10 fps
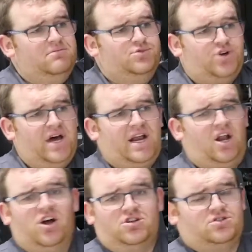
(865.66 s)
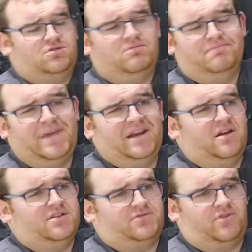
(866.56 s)
dry clutch,
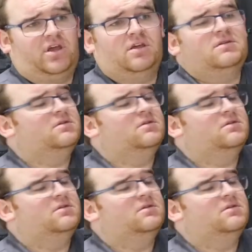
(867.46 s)
maintenance free.